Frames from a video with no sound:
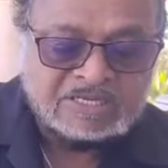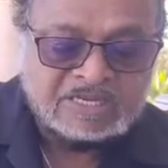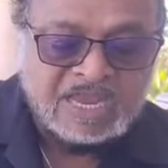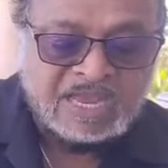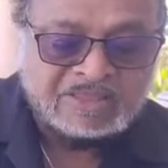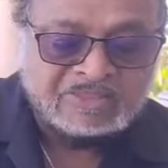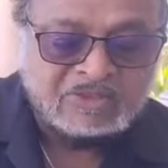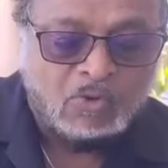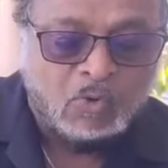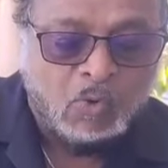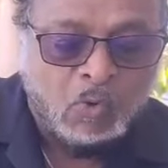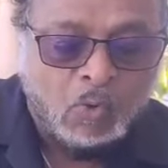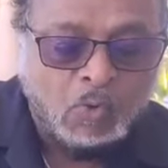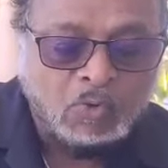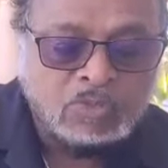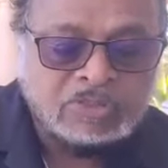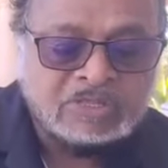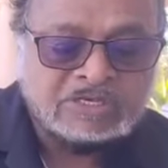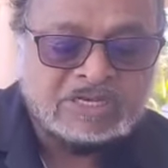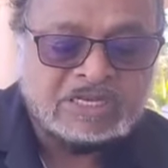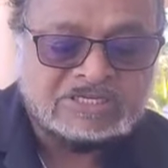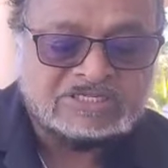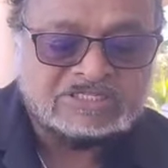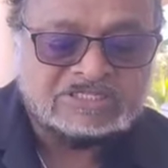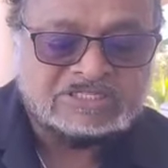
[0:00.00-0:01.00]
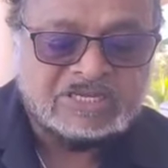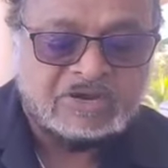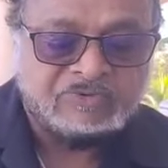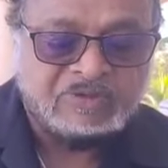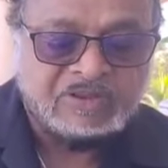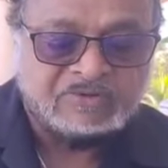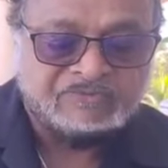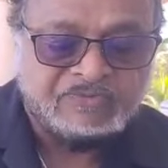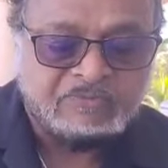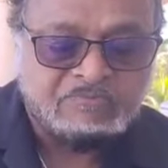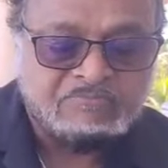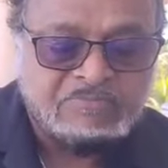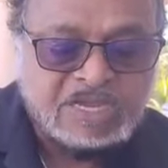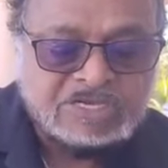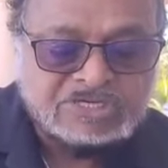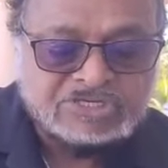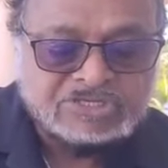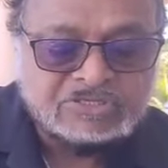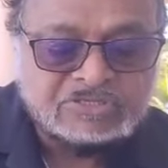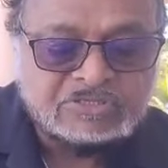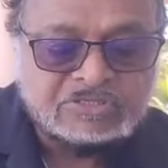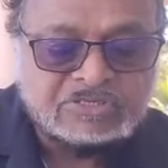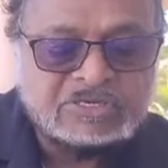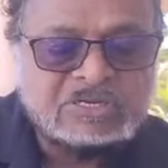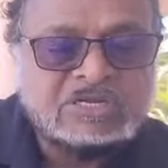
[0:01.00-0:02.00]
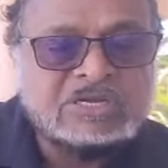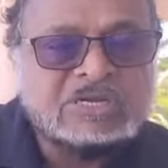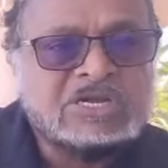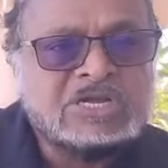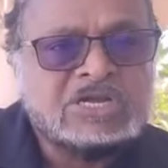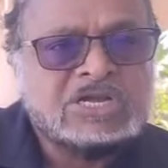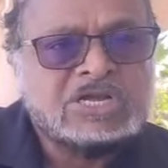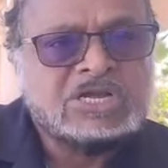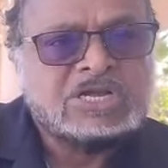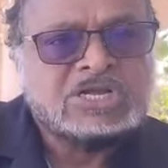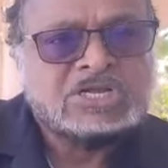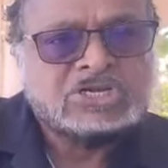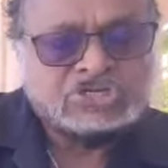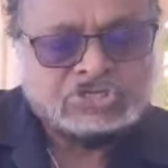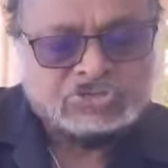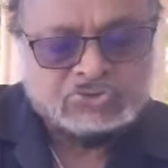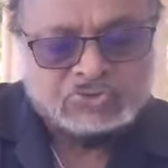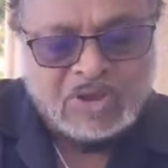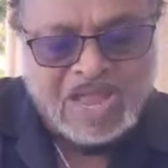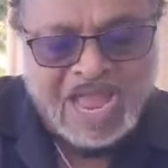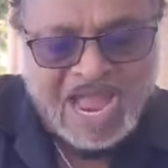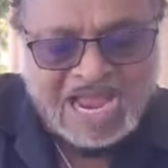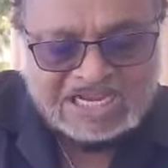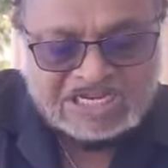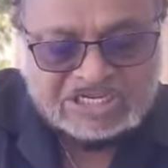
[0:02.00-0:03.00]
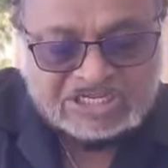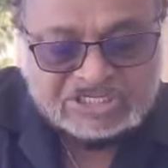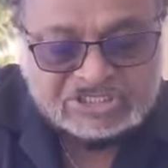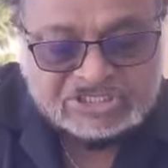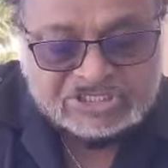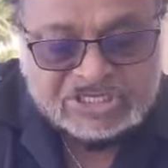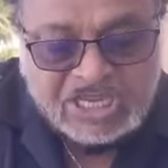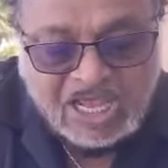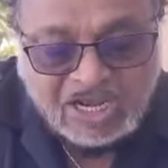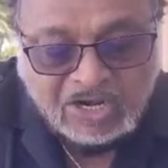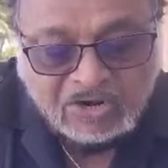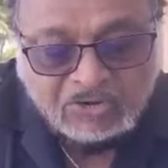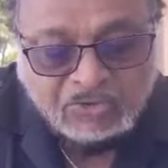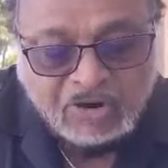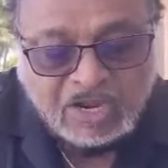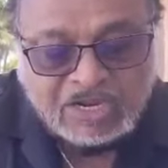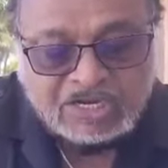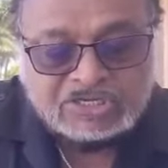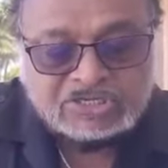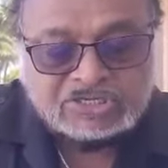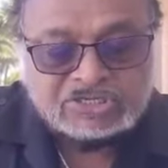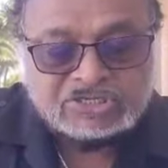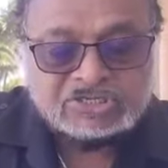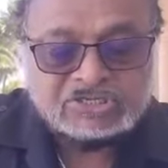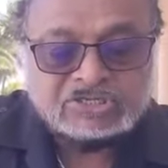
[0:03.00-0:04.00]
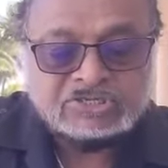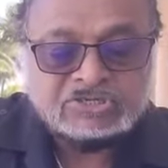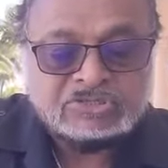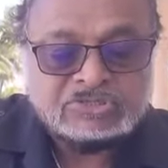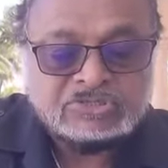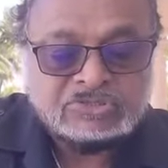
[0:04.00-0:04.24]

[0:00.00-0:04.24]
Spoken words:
and gather all the necessary information to accelerate